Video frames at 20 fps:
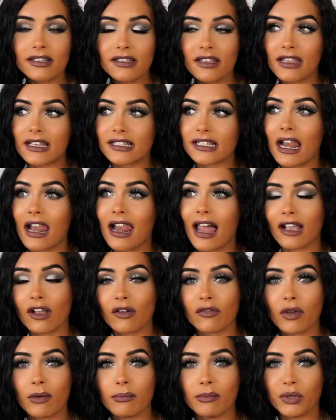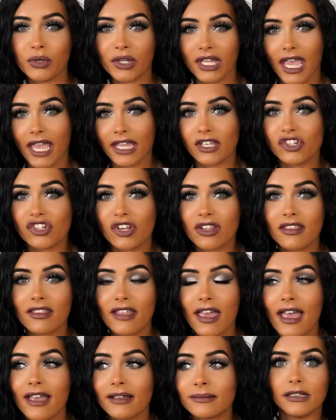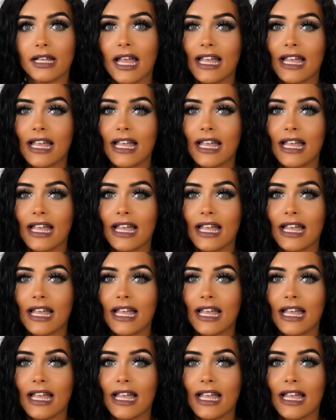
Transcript: So there's a lack of communication there.